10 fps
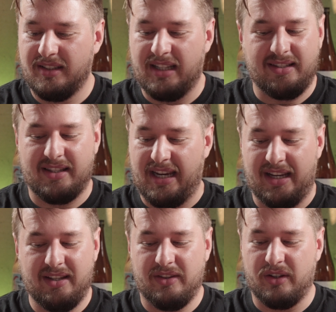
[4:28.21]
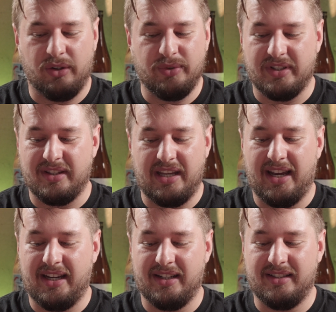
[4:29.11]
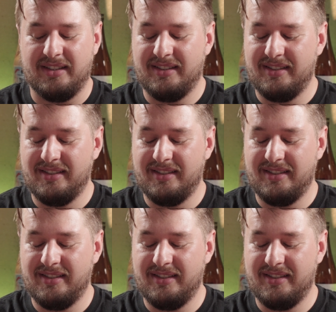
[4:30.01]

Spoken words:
That's like the closest thing I can